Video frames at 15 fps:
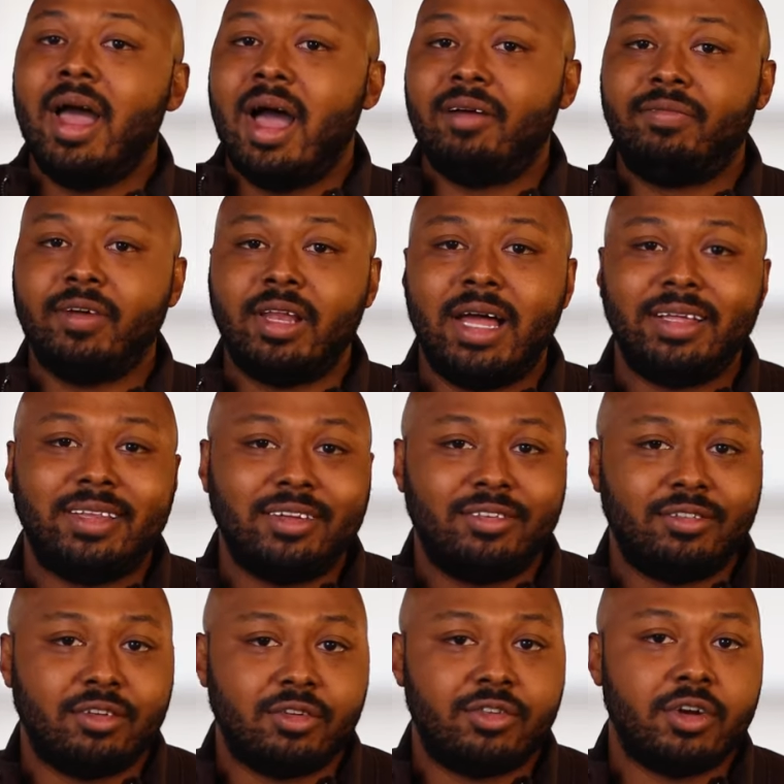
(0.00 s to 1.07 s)
I feel like
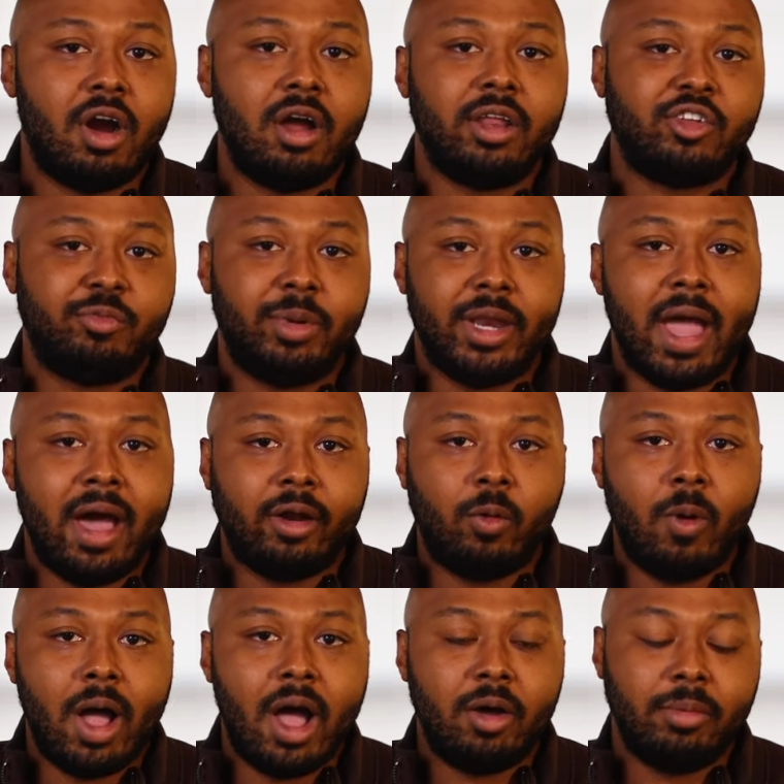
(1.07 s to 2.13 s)
this is a cigar that's been out a
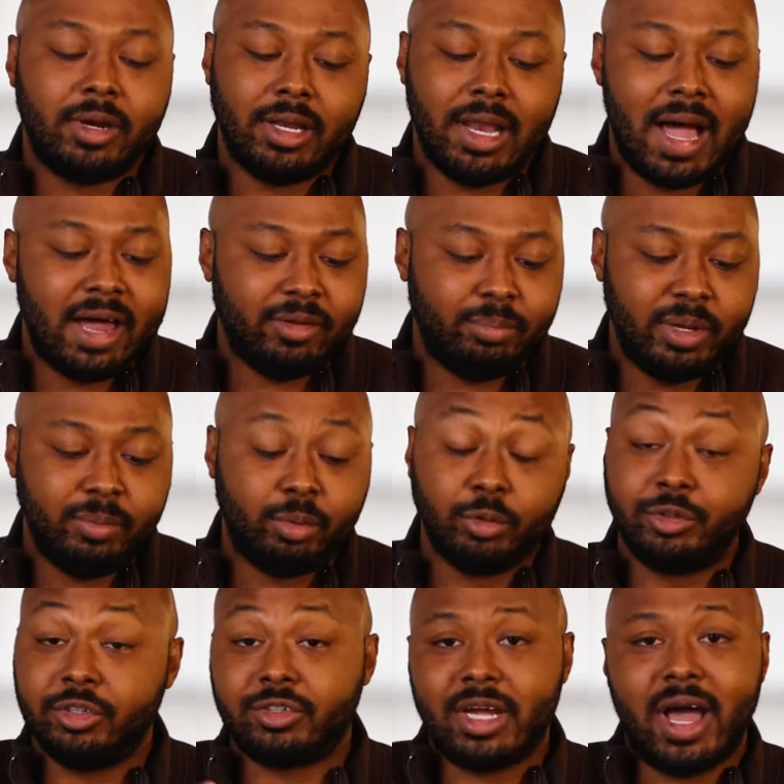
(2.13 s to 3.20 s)
while, but a lot of
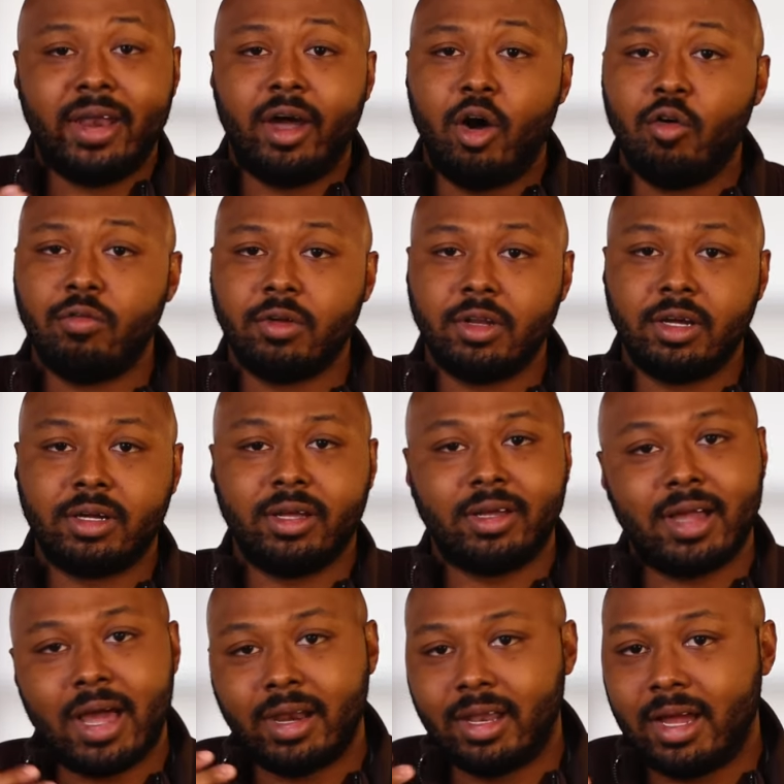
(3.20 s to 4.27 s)
people just kind of overlook
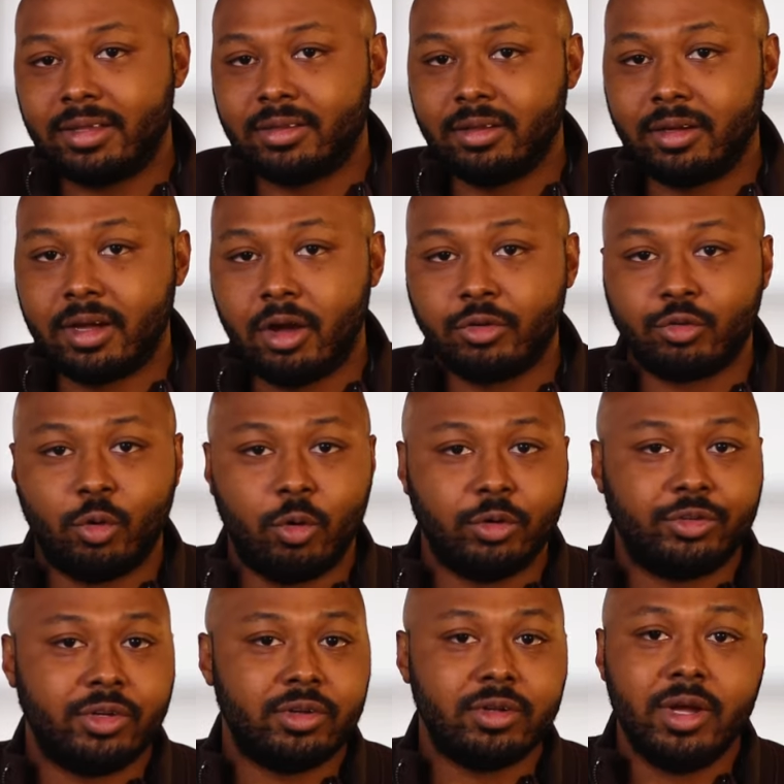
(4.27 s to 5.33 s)
it, kind of like the Ghost
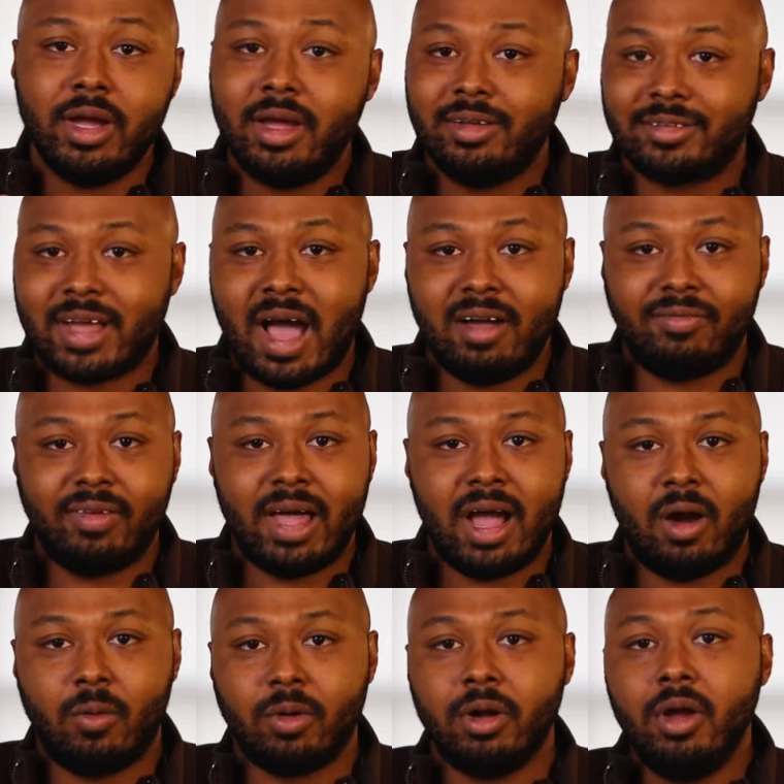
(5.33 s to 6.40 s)
Orchard,
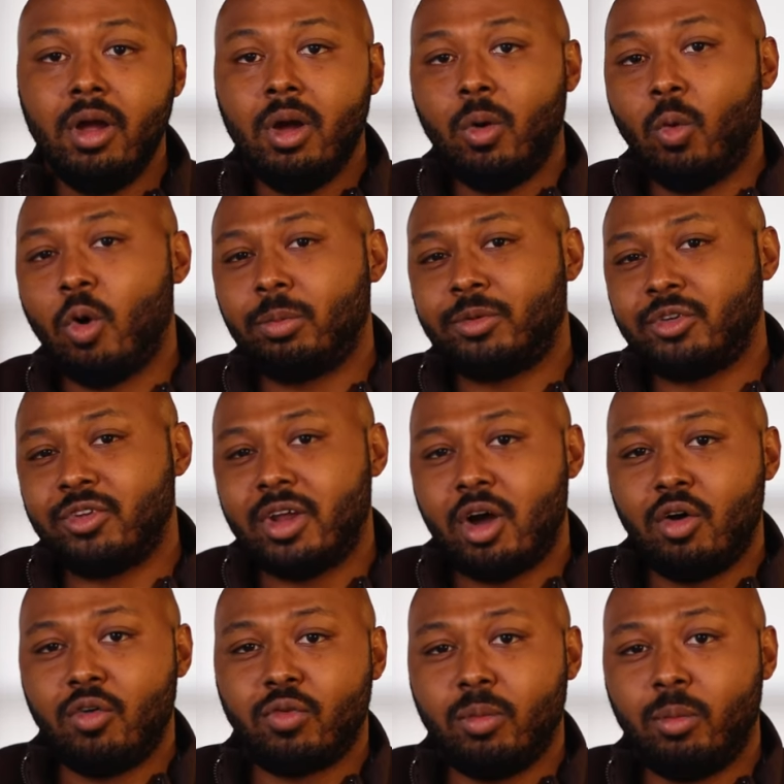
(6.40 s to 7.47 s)
Skyflower. Warped is
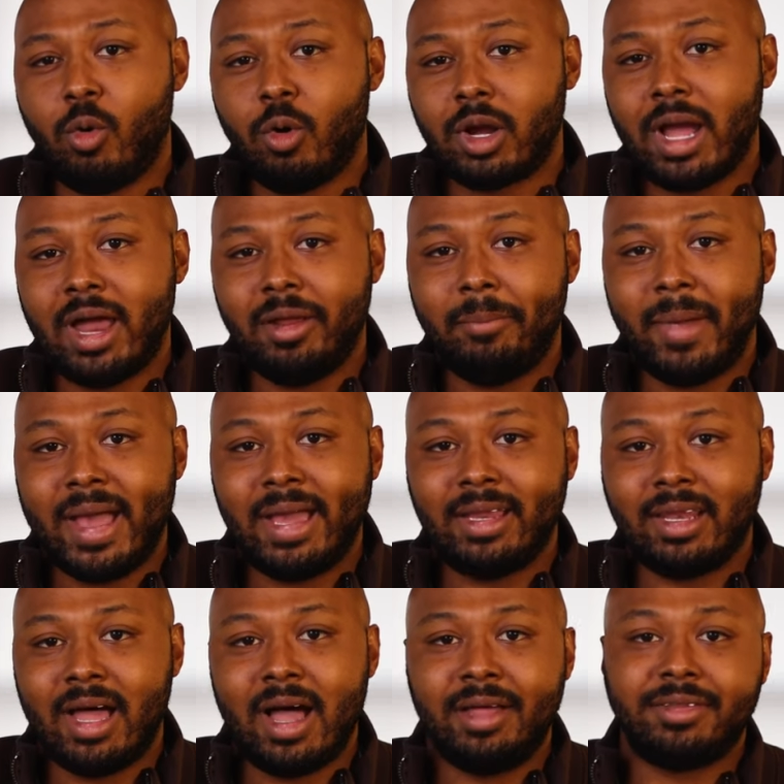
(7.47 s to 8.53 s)
known for more kind of
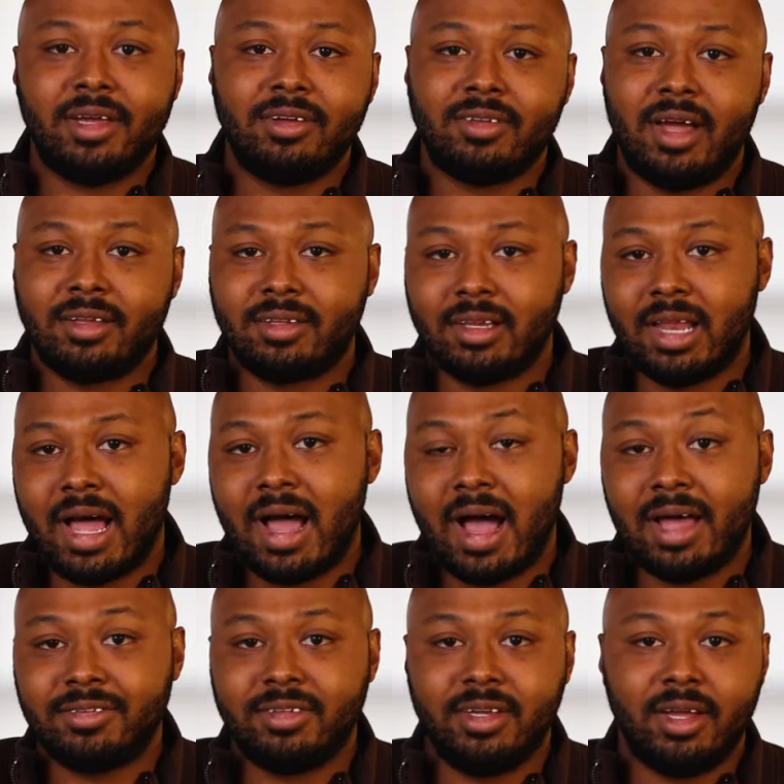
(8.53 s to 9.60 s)
mainline things like the La
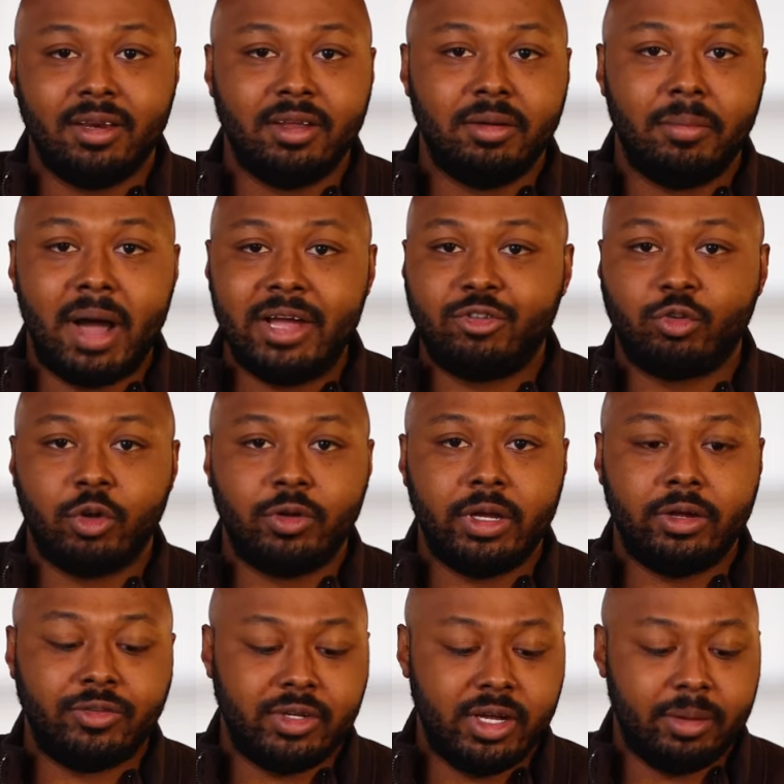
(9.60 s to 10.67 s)
Hacienda, Maestro
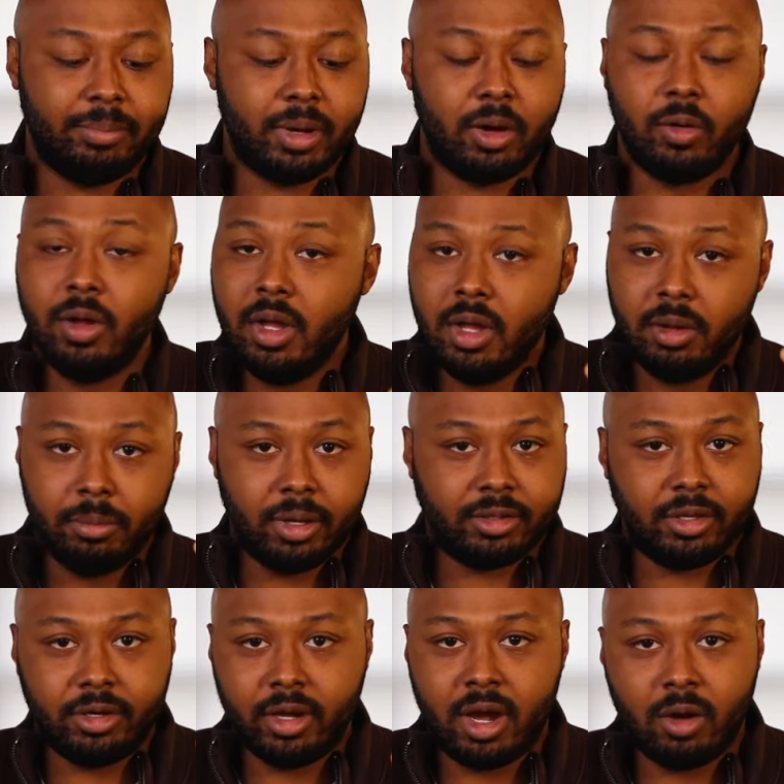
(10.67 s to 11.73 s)
del Tiempo,
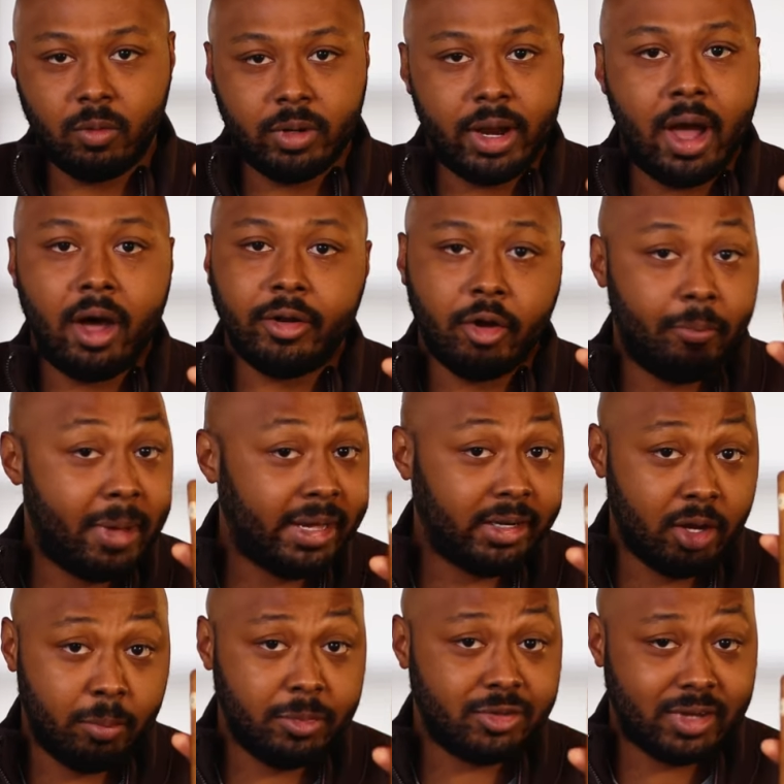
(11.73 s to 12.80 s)
but the Don Reynaldo, make
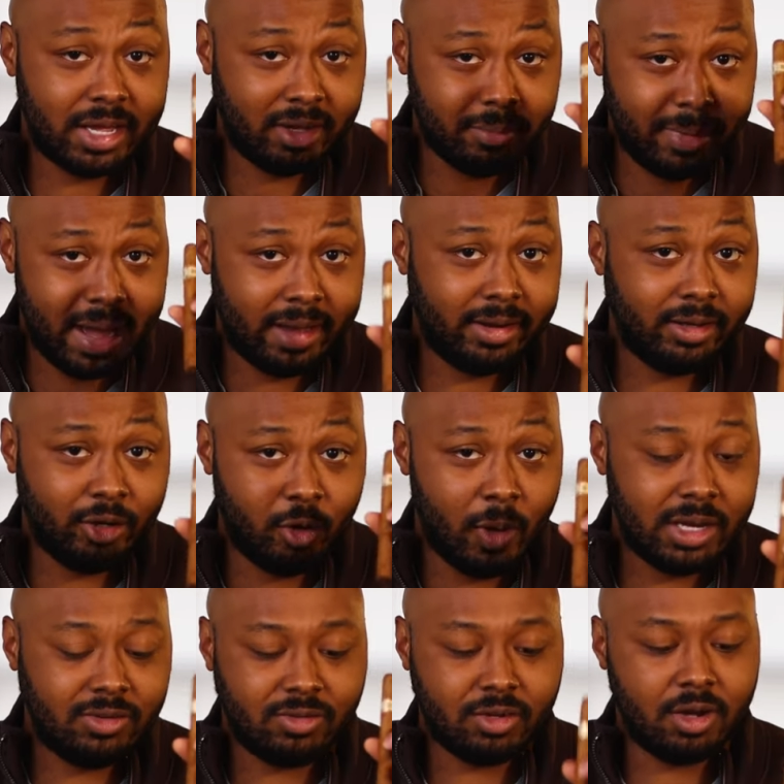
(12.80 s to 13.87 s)
no mistake about it,
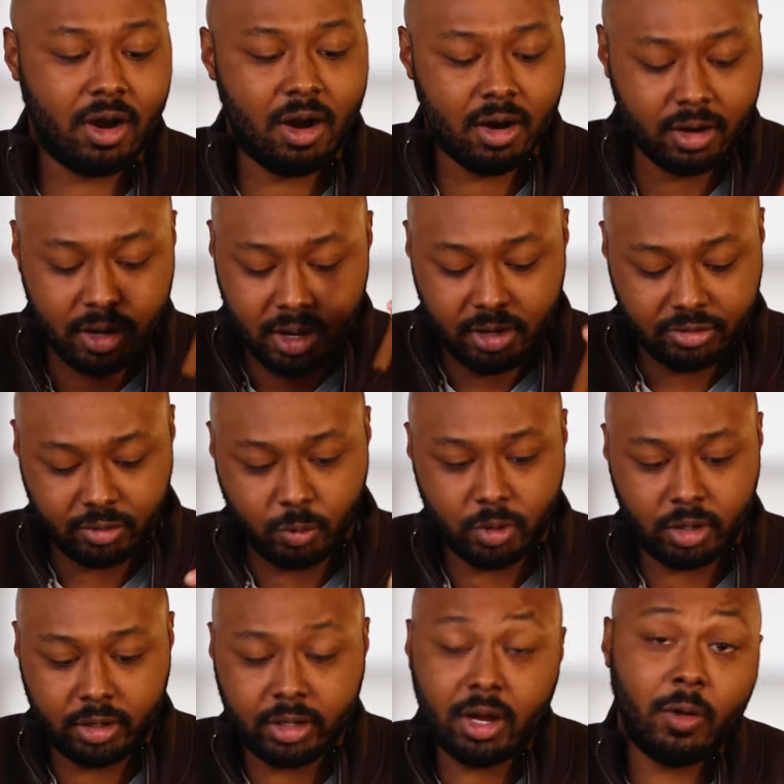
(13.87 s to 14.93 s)
great cigar. So
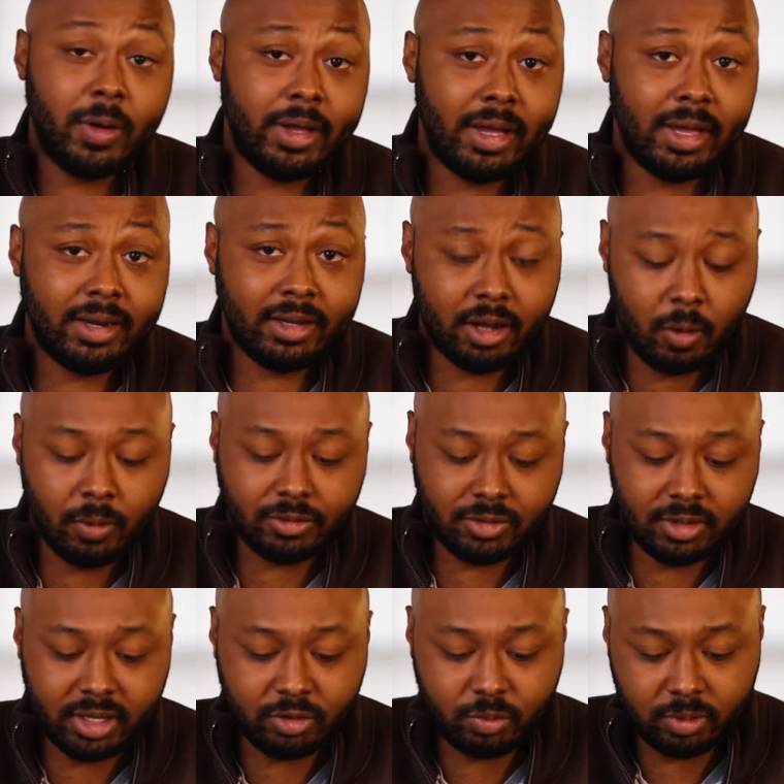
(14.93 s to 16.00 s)
we're gonna go ahead and go
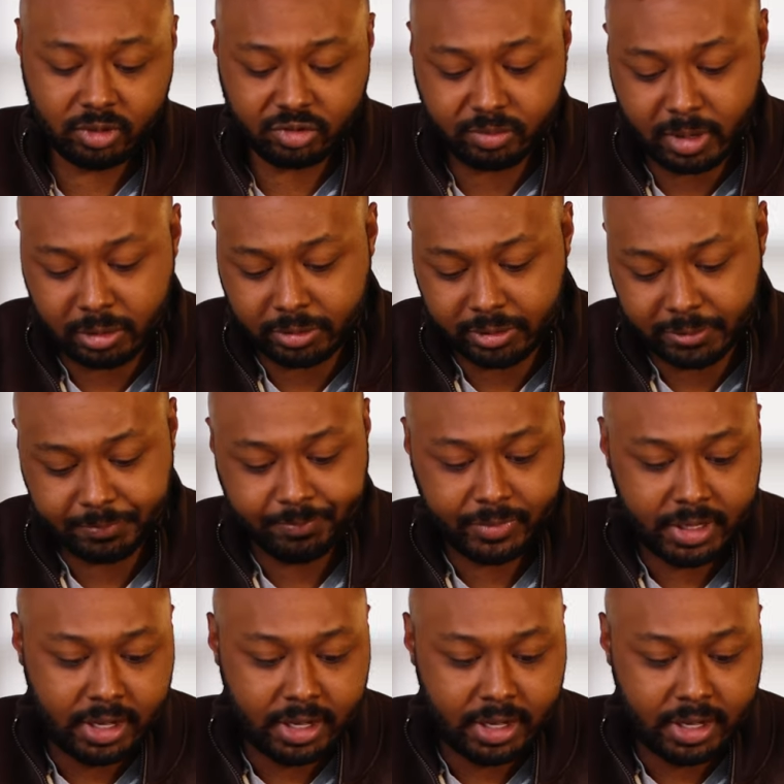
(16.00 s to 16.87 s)
into this one and smoke it.